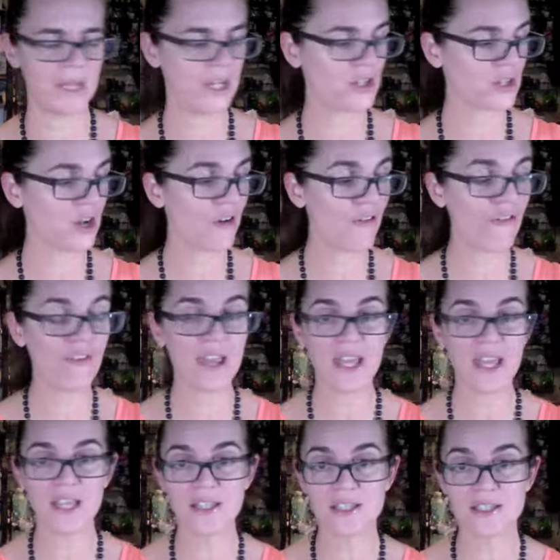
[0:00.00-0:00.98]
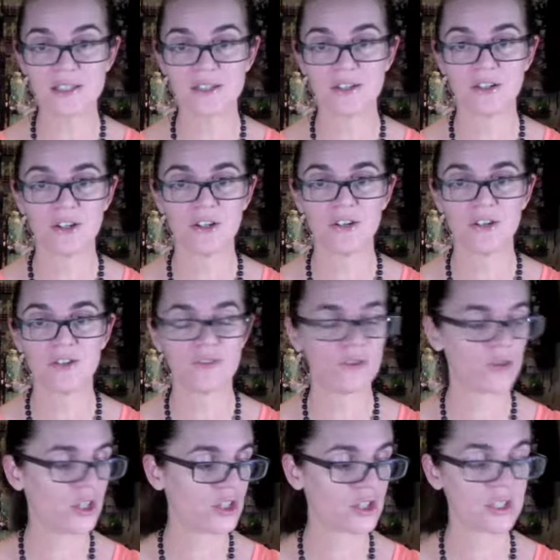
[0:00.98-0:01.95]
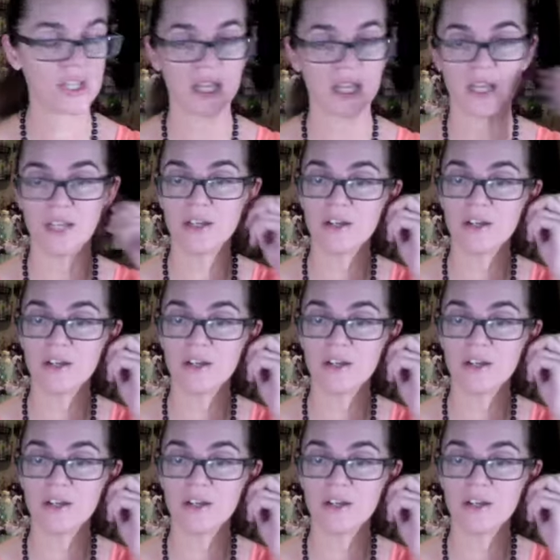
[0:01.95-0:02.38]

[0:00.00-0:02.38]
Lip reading: a face for each day